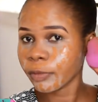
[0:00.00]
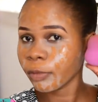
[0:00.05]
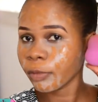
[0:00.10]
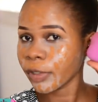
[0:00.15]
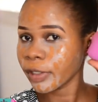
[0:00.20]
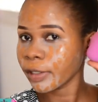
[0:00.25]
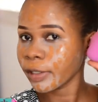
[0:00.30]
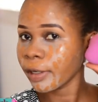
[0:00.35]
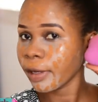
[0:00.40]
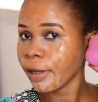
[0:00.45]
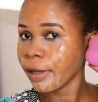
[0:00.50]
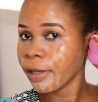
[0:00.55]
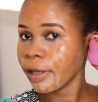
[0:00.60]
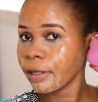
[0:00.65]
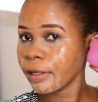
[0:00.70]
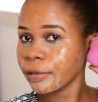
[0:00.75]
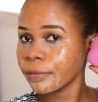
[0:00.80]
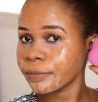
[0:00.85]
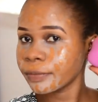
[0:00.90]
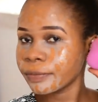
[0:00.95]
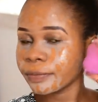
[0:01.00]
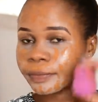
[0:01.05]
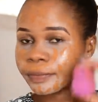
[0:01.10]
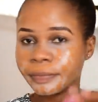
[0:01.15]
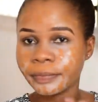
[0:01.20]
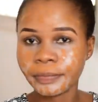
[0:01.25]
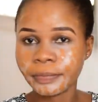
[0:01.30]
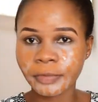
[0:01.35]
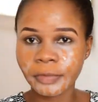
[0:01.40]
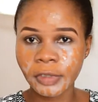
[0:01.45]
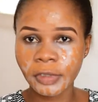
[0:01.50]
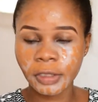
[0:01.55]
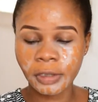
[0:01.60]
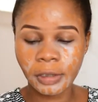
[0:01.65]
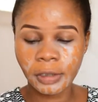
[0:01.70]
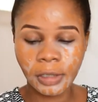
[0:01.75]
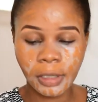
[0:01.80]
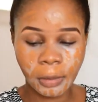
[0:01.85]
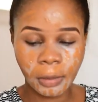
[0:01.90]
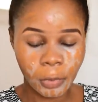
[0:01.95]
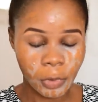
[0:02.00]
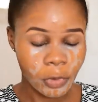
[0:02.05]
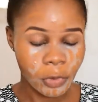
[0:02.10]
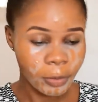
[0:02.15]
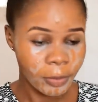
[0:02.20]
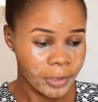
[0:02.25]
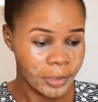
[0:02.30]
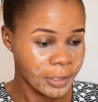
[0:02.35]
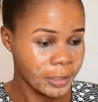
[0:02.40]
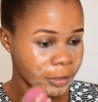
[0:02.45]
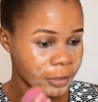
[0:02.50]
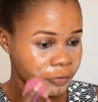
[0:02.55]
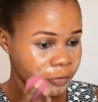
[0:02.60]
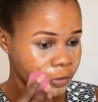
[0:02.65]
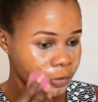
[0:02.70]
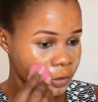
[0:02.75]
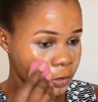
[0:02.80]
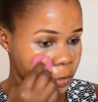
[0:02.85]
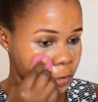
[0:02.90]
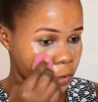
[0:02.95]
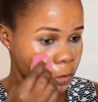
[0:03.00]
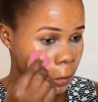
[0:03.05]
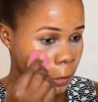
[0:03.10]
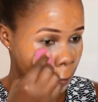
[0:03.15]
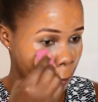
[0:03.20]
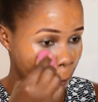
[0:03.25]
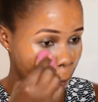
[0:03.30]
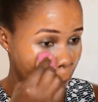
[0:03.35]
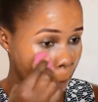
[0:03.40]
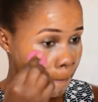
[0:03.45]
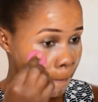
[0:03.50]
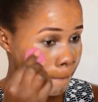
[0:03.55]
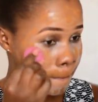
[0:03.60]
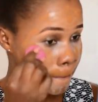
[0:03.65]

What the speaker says: from One Dyer. I'm going to blend everything together.